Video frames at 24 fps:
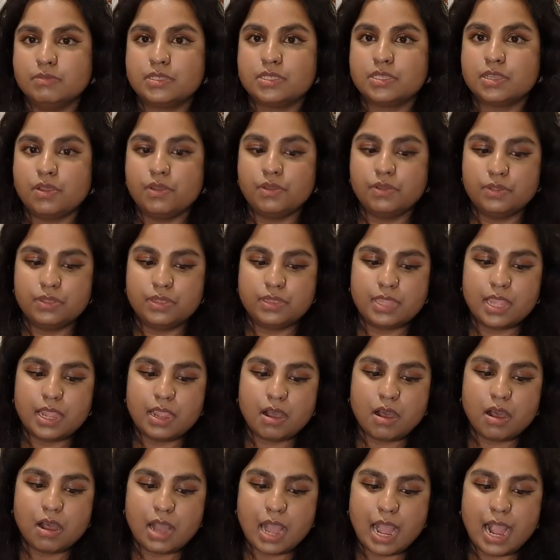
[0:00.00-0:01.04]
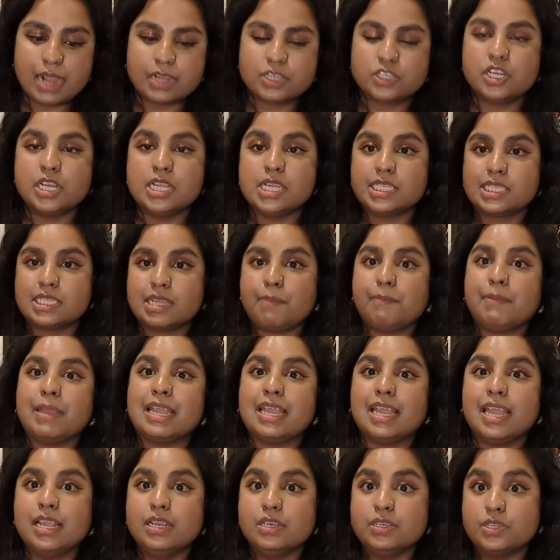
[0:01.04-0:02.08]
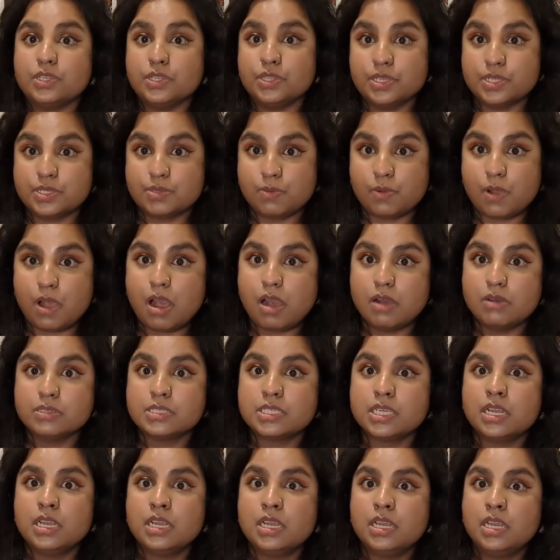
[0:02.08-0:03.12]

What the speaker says: So they are actually stepping into this world